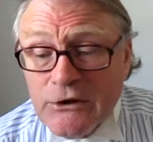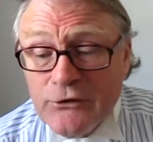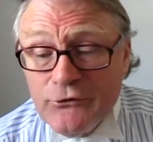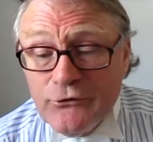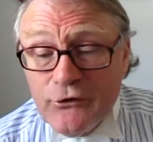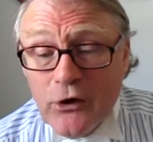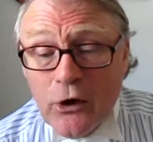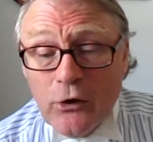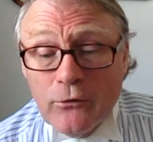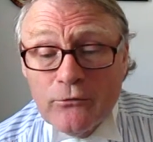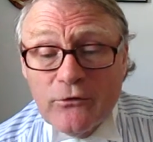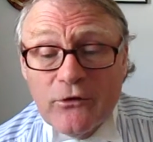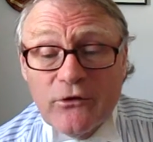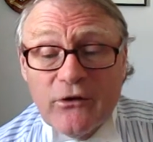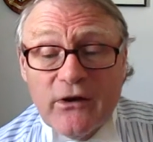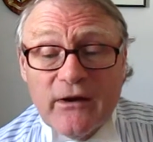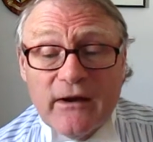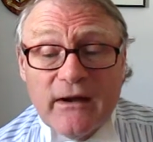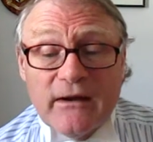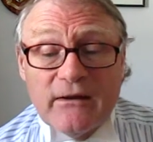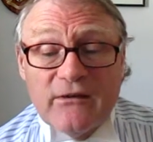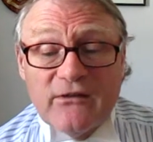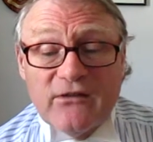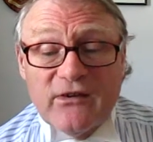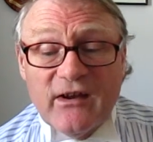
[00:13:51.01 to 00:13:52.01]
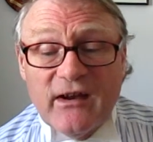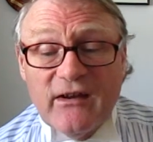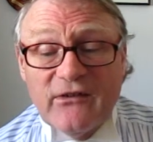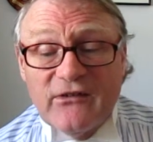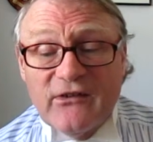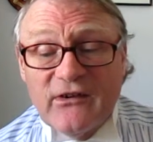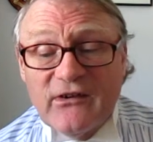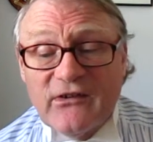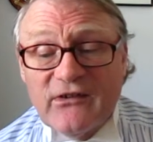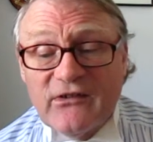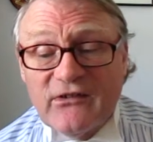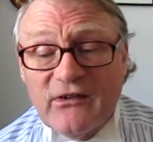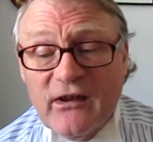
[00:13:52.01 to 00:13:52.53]
Note that it
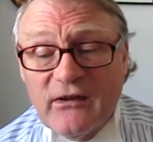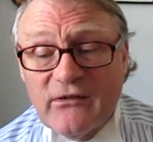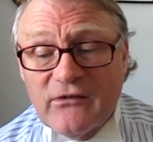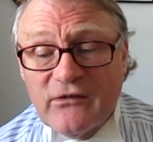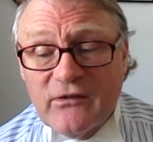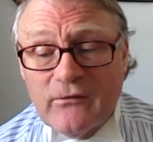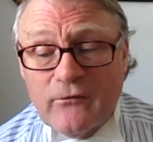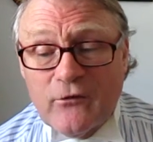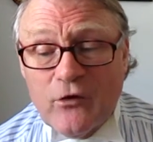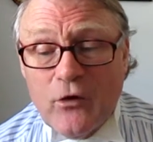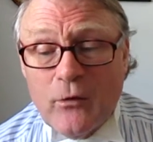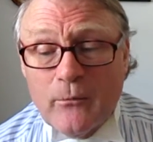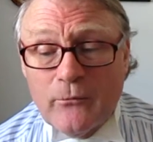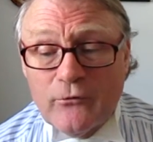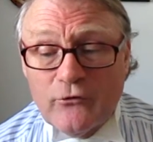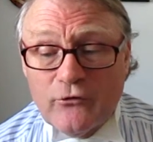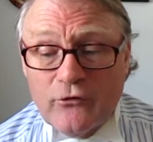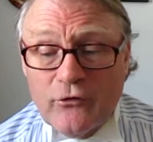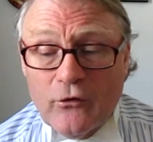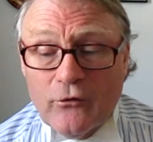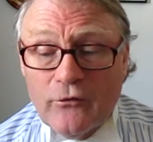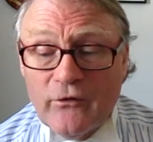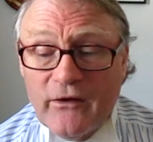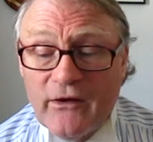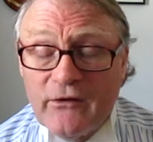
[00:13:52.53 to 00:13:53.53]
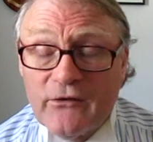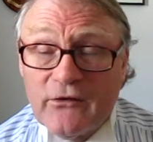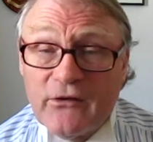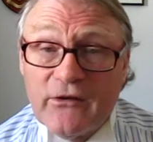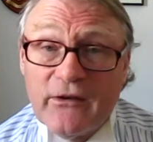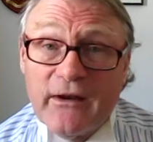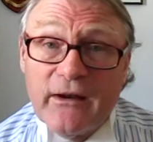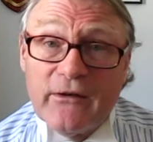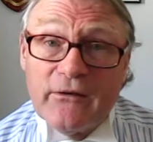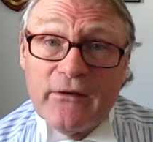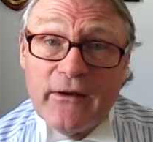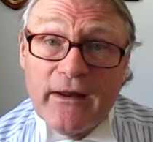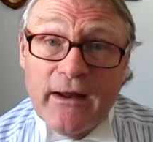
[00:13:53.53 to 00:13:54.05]
contains extensive commentary on the
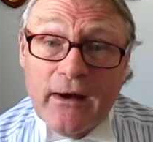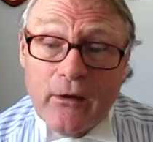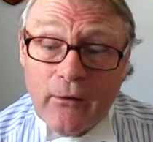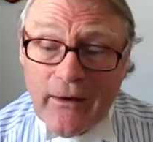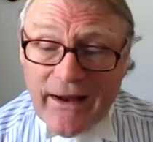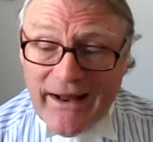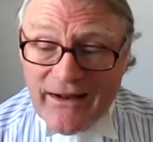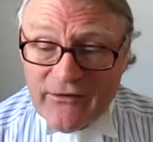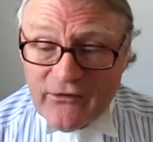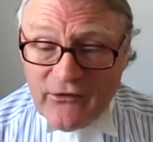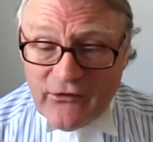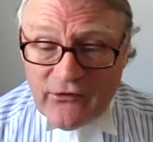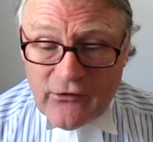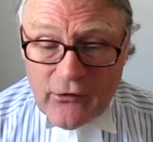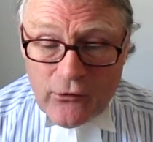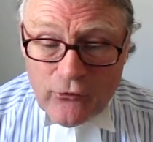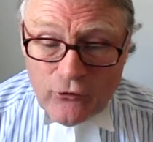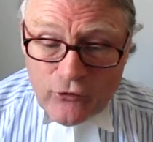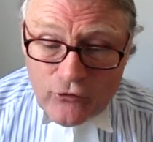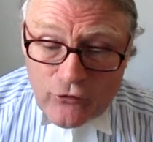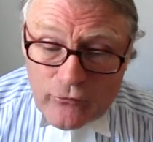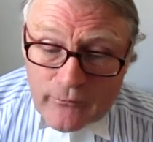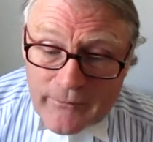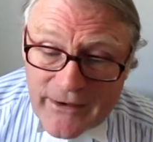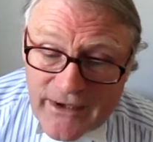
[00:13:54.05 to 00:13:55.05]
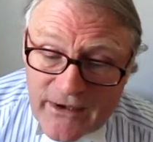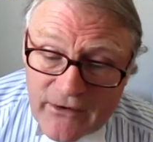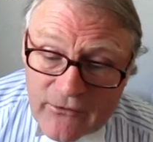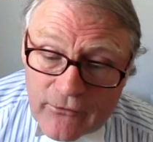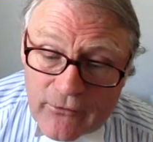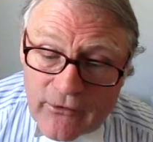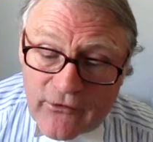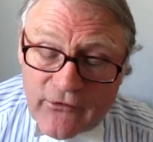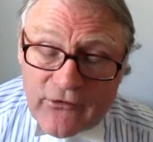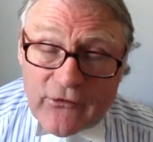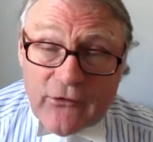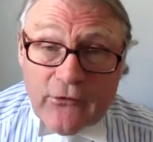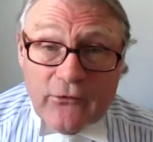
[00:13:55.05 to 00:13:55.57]
internet now and social media
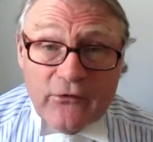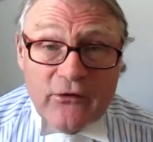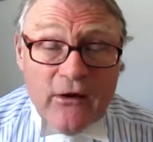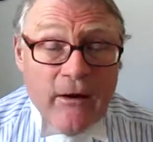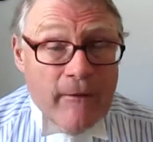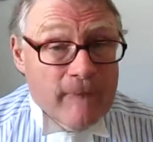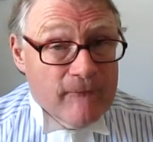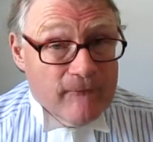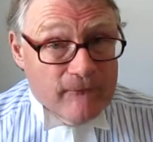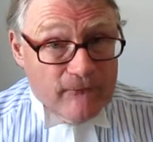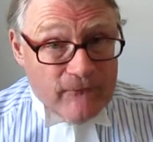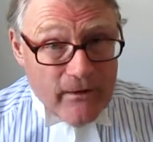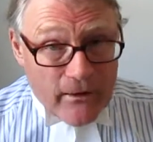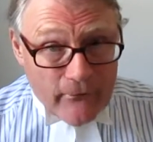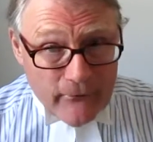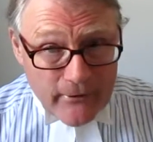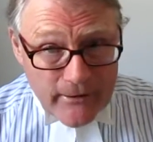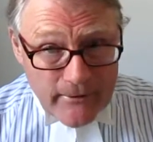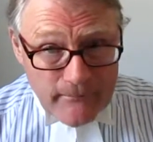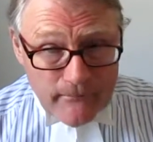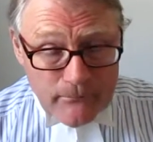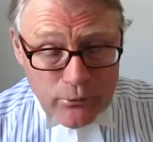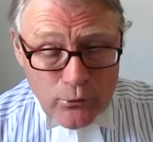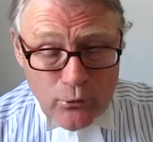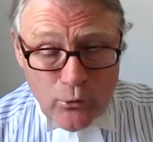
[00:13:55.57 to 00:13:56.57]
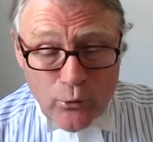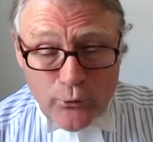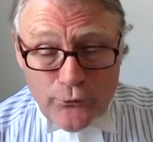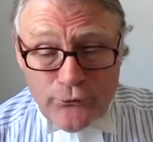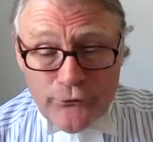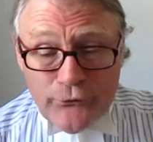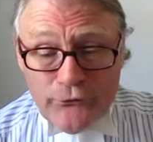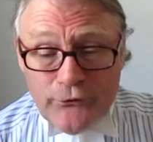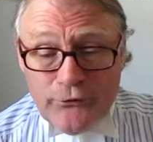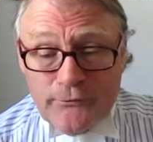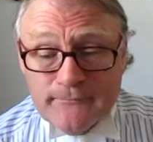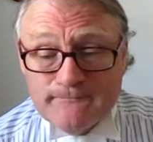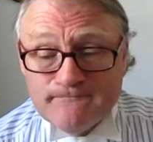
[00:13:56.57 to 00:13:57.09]
issues, very
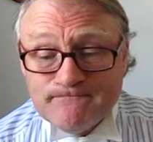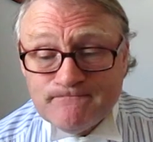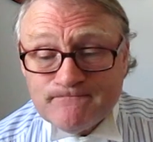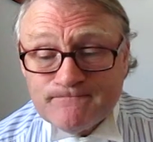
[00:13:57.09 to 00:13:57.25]
important,